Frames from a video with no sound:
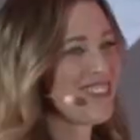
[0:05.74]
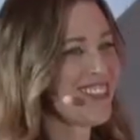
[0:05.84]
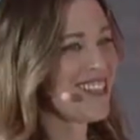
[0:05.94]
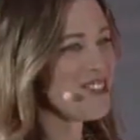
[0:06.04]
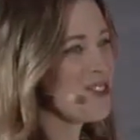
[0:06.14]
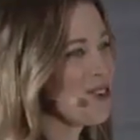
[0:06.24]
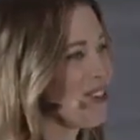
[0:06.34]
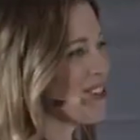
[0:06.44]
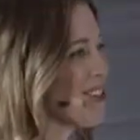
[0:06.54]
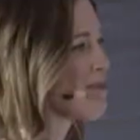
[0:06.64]
As you
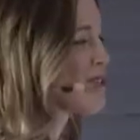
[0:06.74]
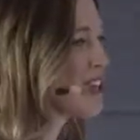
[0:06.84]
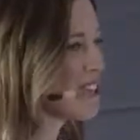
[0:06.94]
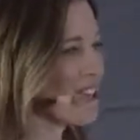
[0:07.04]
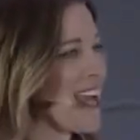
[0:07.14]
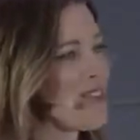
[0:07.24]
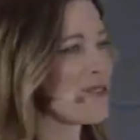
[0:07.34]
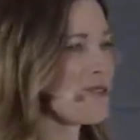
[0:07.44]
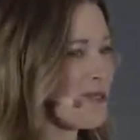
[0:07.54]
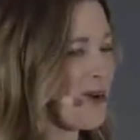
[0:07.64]
heard, I'm Dr.
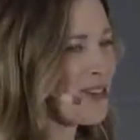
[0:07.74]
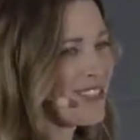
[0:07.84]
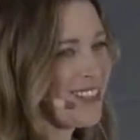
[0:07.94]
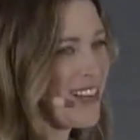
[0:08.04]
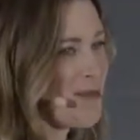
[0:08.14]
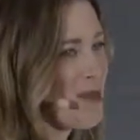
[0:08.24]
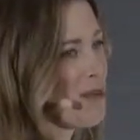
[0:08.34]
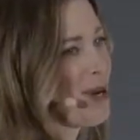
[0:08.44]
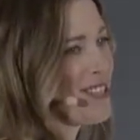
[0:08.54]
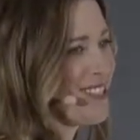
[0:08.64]
Katharine Smart, and I'm the
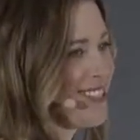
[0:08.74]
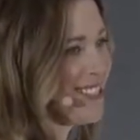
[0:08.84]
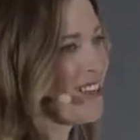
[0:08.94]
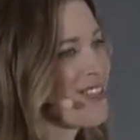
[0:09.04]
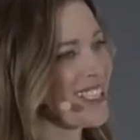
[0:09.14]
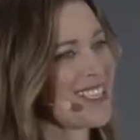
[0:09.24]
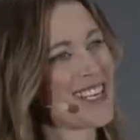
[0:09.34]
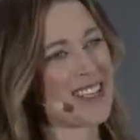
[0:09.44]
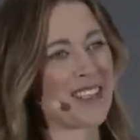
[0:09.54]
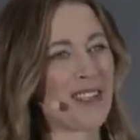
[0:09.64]
president of the
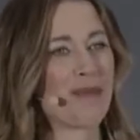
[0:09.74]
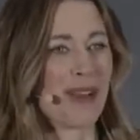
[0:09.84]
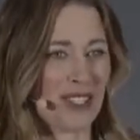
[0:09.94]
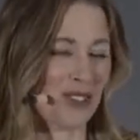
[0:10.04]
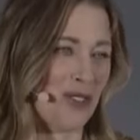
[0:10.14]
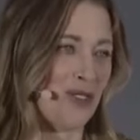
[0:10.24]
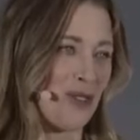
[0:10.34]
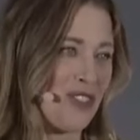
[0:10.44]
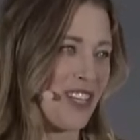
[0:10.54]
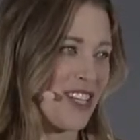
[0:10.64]
Canadian Medical
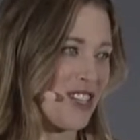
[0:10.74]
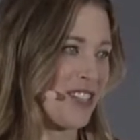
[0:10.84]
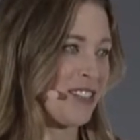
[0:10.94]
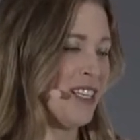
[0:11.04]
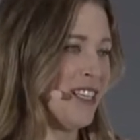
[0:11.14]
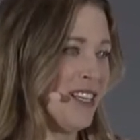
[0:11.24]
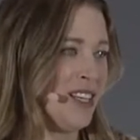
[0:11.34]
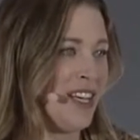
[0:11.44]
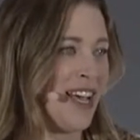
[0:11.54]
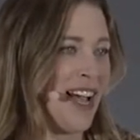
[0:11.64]
Association.
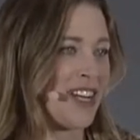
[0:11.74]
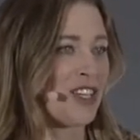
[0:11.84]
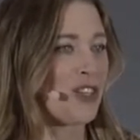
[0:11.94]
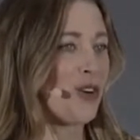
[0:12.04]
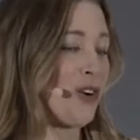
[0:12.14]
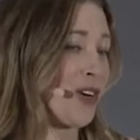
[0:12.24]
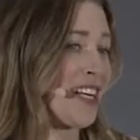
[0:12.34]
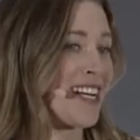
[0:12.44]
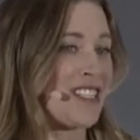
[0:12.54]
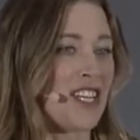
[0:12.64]
At our
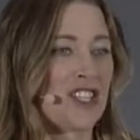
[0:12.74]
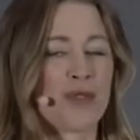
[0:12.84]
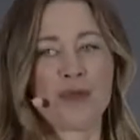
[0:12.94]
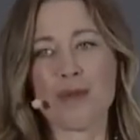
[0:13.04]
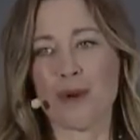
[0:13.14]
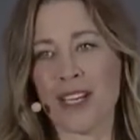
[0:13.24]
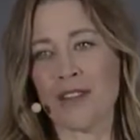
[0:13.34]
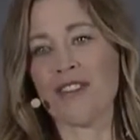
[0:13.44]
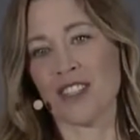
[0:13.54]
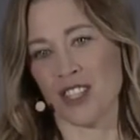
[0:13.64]
organization, we bring
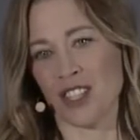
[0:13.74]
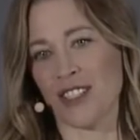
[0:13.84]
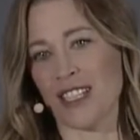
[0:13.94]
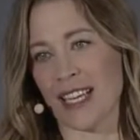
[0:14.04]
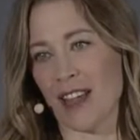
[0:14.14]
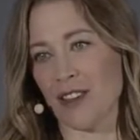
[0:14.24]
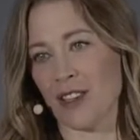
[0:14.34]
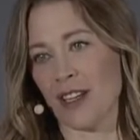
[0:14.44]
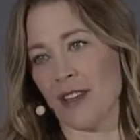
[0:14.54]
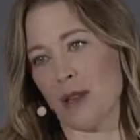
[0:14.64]
physicians together
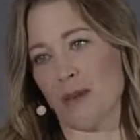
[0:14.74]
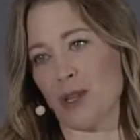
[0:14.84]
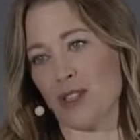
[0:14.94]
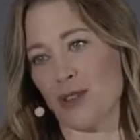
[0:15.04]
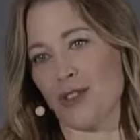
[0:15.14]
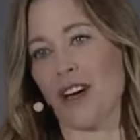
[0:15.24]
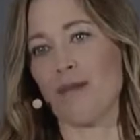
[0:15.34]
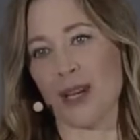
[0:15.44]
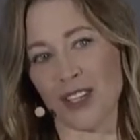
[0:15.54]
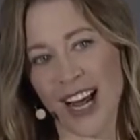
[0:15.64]
in the pursuit of
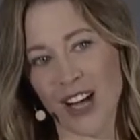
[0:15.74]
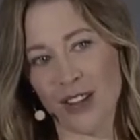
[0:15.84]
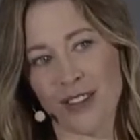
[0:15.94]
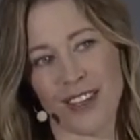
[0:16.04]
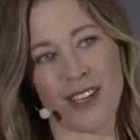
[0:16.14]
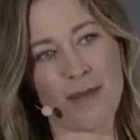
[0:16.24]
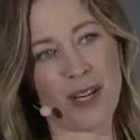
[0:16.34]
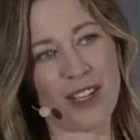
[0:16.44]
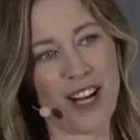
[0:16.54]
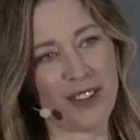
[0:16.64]
better health and a
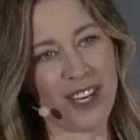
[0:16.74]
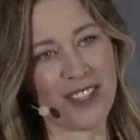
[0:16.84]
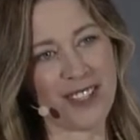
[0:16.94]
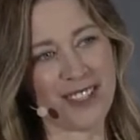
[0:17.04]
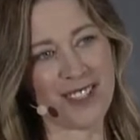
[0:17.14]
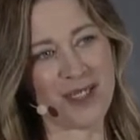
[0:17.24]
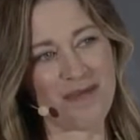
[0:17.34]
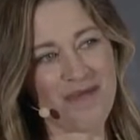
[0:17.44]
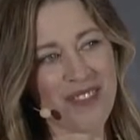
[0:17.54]
better healthcare system.